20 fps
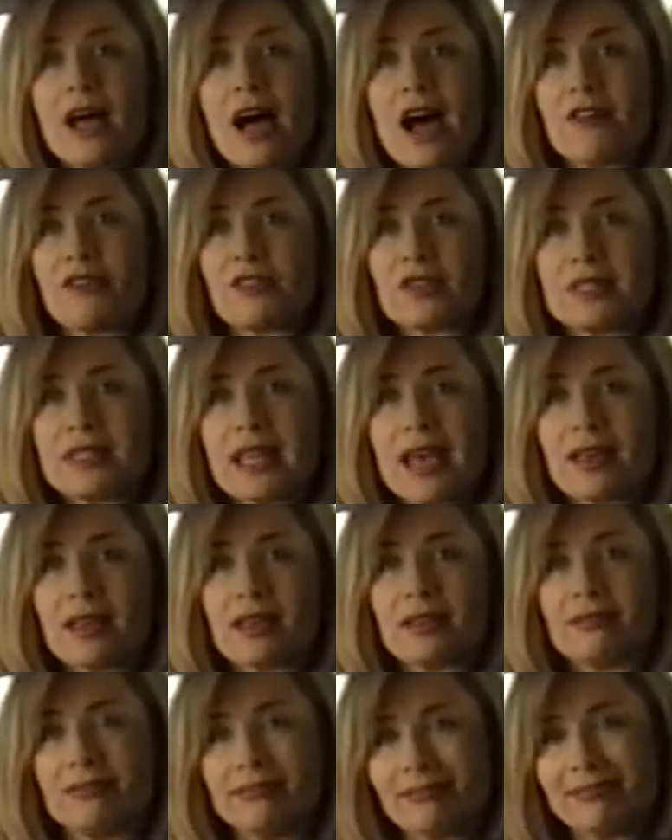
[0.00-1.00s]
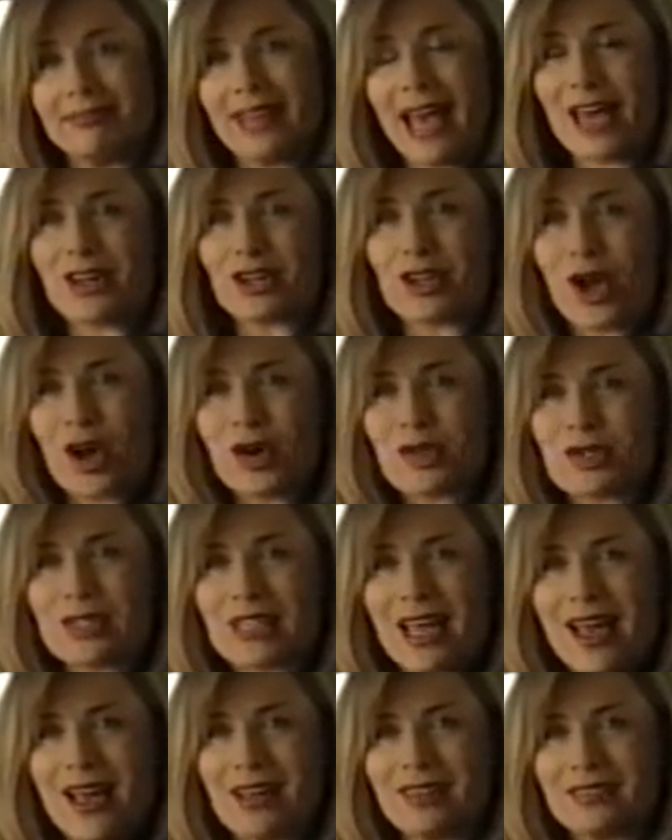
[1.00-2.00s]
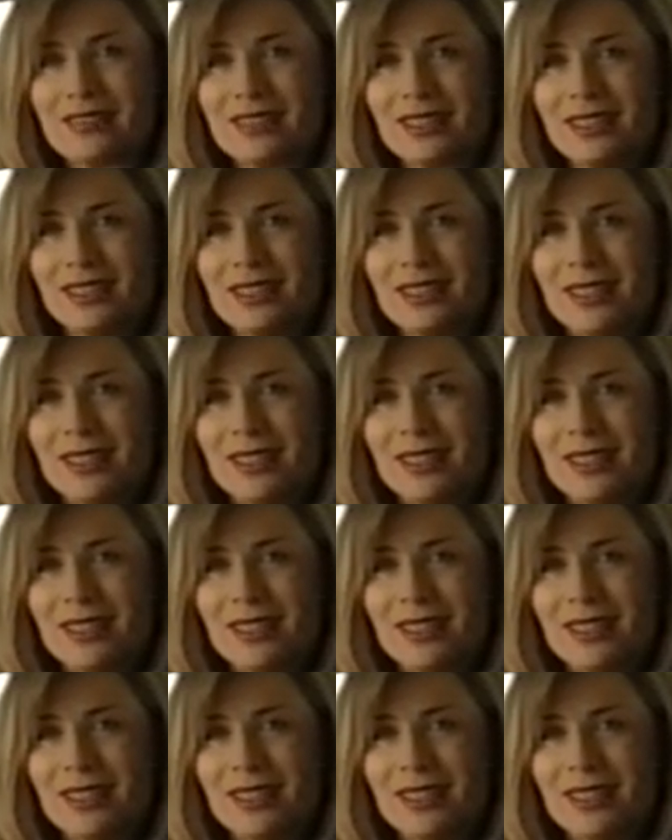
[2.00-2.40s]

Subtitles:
than half a second and it goes down.